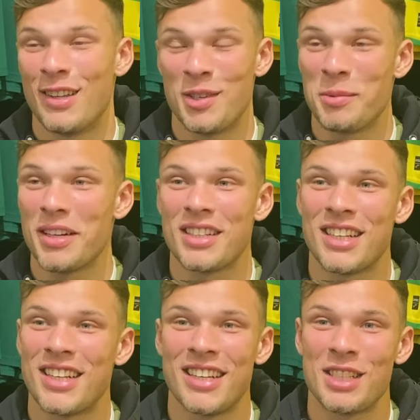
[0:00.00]
To be honest,
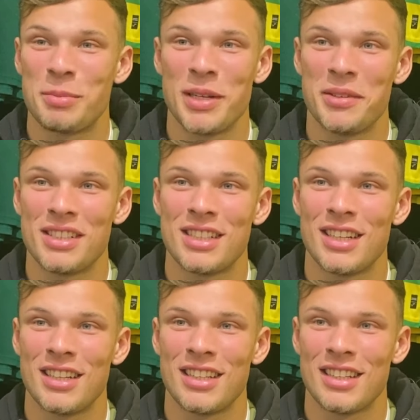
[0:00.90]
I didn't speak with
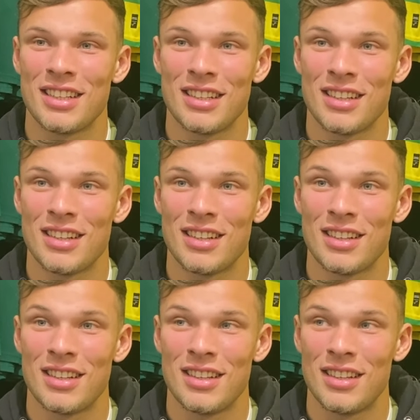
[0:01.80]
Celtic
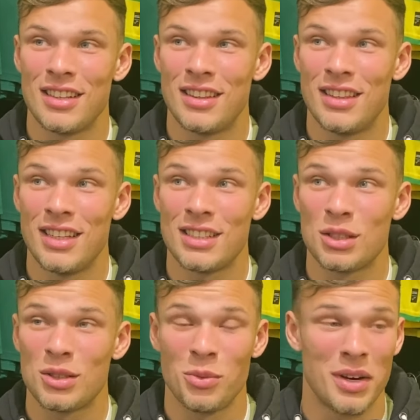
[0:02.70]

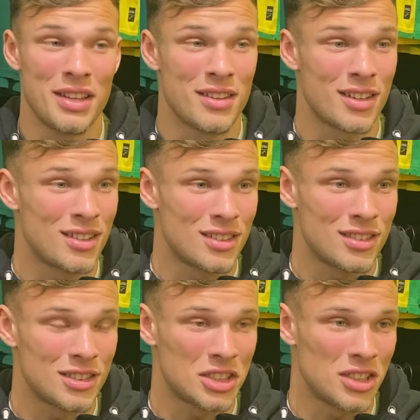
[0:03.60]
this winter.
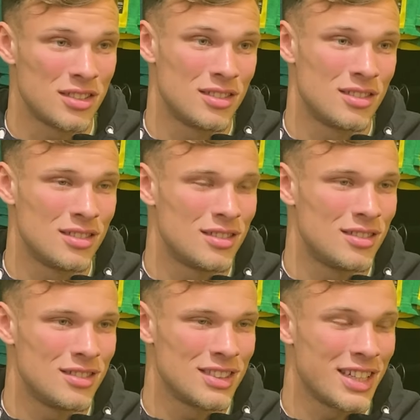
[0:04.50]
So,
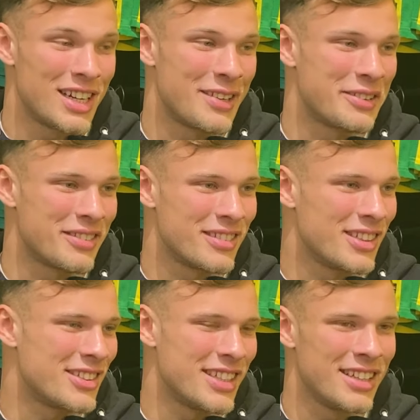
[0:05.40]
yeah,
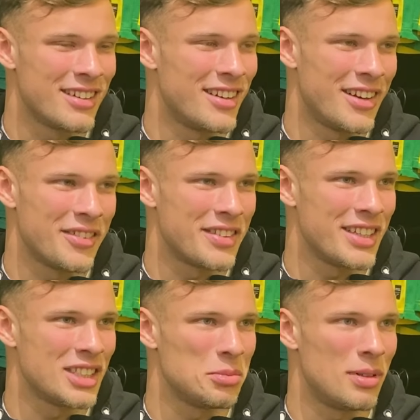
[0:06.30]
you see a lot of
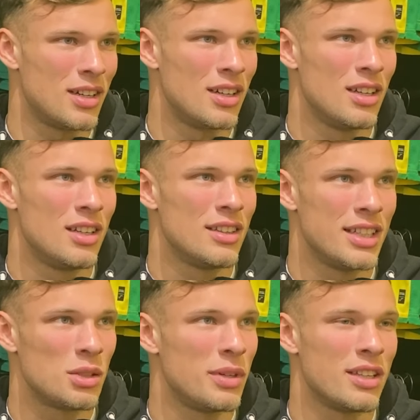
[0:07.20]
things, but
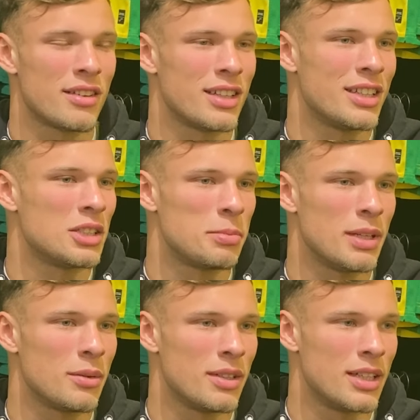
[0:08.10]
this winter I didn't
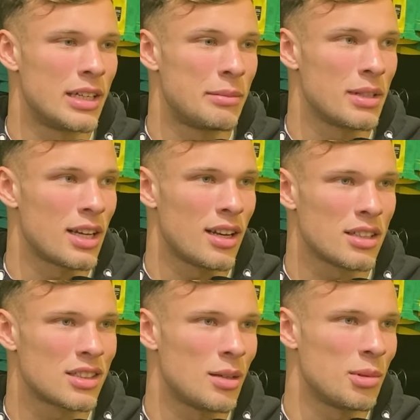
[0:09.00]
speak with them. Yeah,
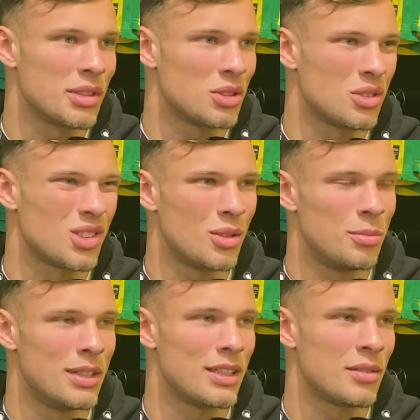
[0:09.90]
last summer was also a
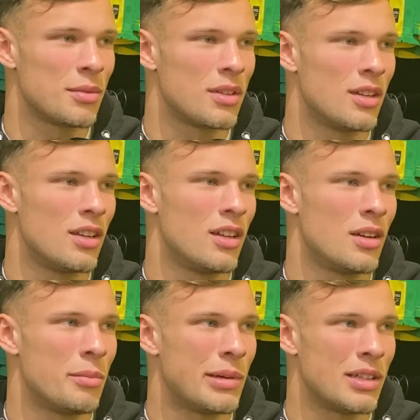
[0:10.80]
bit,
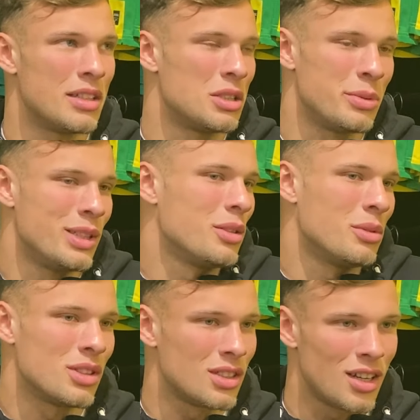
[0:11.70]
but this winter
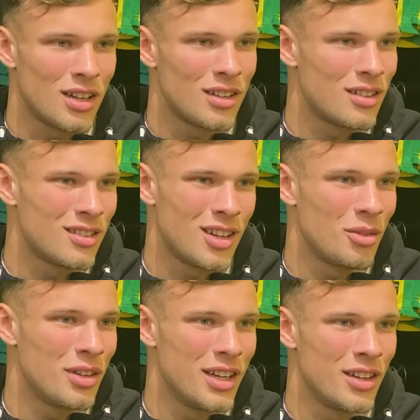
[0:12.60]
was
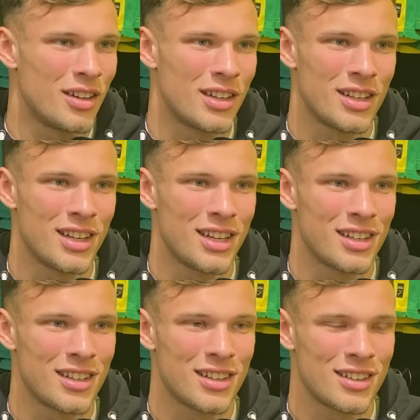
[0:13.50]
not really on it.
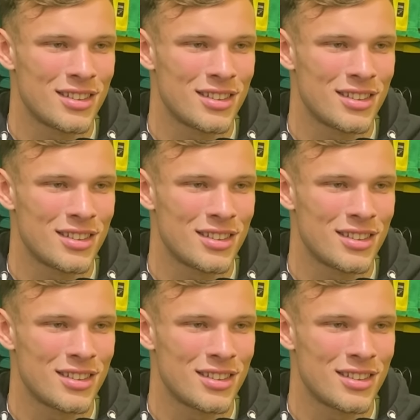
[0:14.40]
Like,